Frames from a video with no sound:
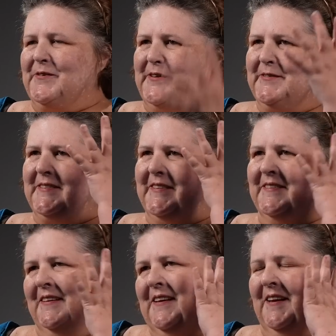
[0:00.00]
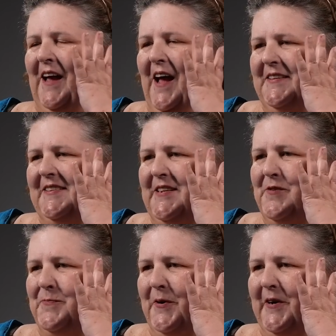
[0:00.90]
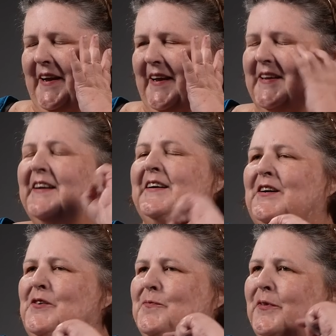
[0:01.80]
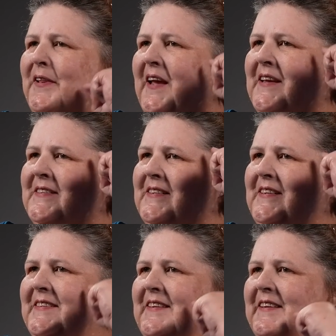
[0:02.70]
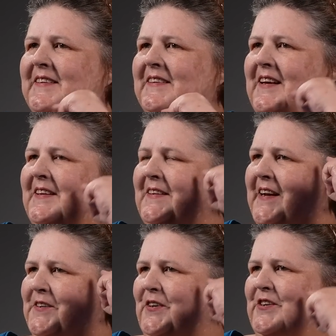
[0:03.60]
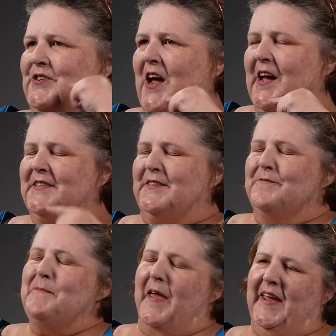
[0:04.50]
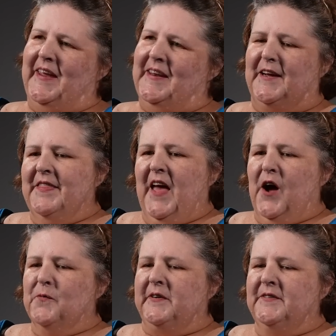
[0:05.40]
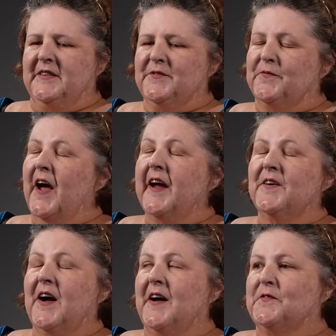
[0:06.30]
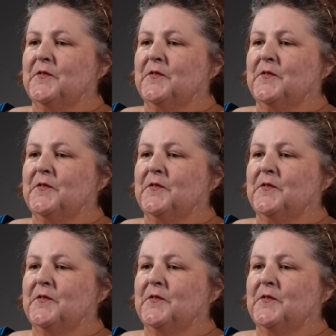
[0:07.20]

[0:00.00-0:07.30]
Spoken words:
There's constant burning, plus these little electric shocks of pain that would just fire off